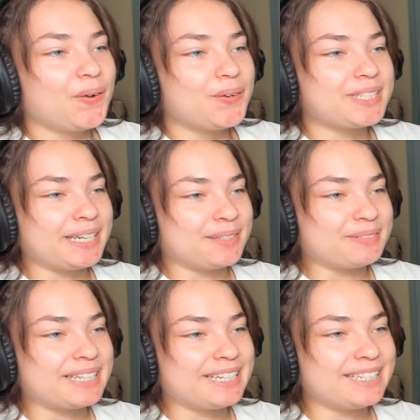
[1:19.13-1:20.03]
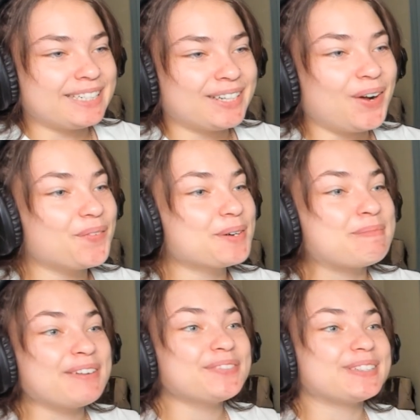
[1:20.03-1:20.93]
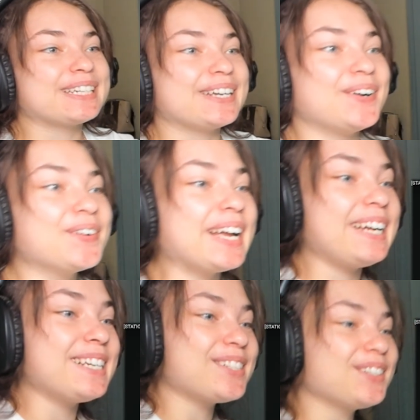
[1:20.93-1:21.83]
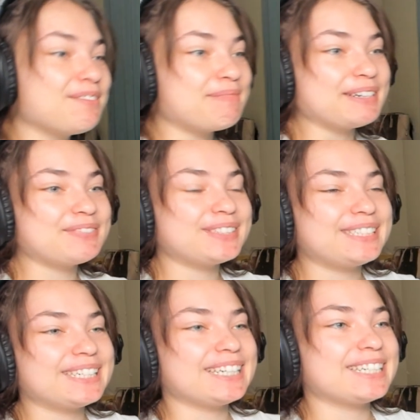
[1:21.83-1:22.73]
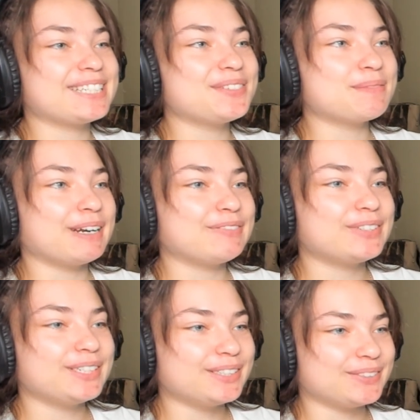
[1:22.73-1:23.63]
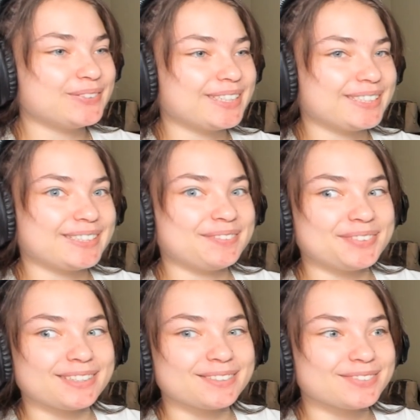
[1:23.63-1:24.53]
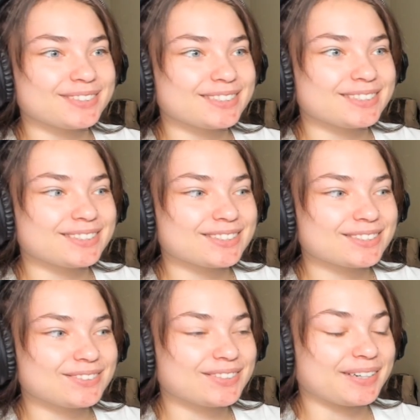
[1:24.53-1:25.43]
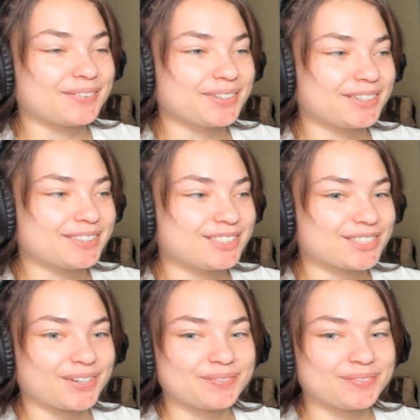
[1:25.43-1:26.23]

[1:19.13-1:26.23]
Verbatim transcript: Damn, Ten. Oh, we're barefoot again. Okay, he's starting off barefooted again because he was barefoot the- okay, I'm fine, I'm fine. Also, okay, we're good. Just go.